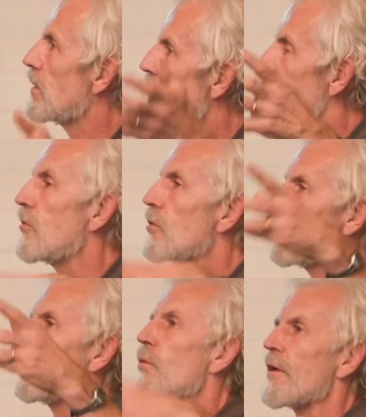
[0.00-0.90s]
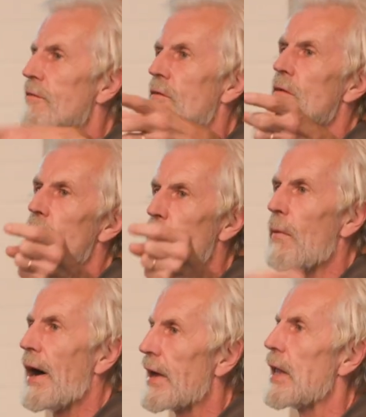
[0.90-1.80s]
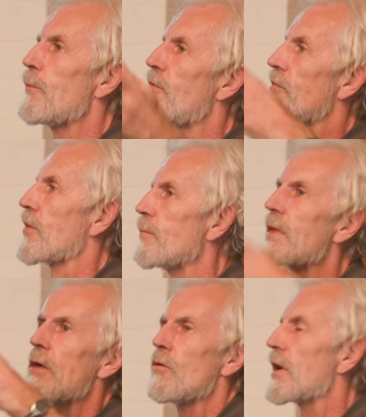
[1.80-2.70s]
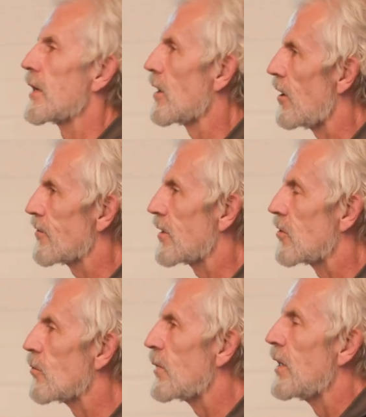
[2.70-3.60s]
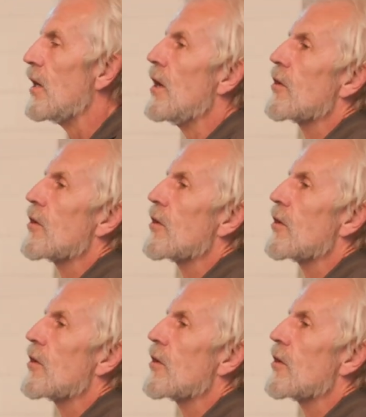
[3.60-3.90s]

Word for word: if you want my help for something, you can ask it to me.